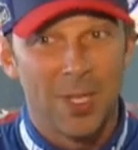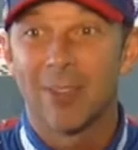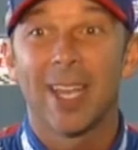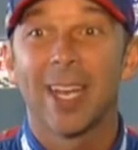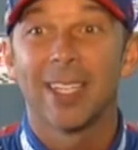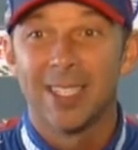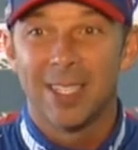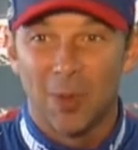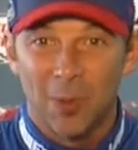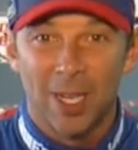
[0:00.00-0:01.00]
Whatever that is,
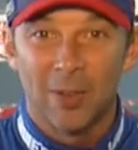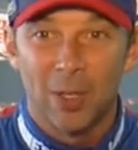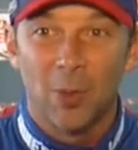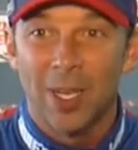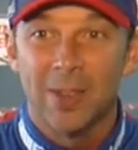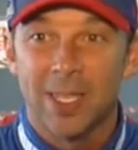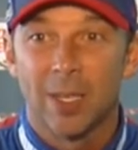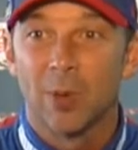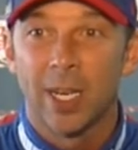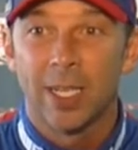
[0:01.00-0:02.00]
you know, whatever your way of
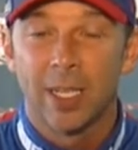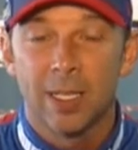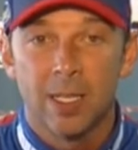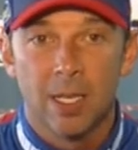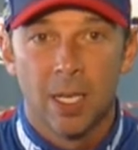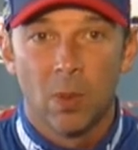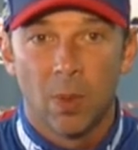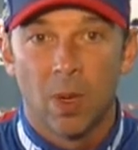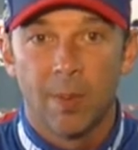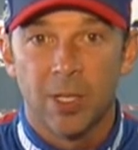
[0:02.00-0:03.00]
celebrating is,
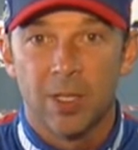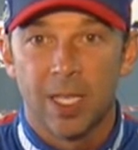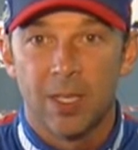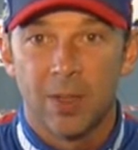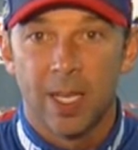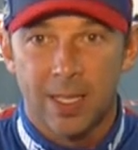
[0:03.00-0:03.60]
we want to make sure they do that.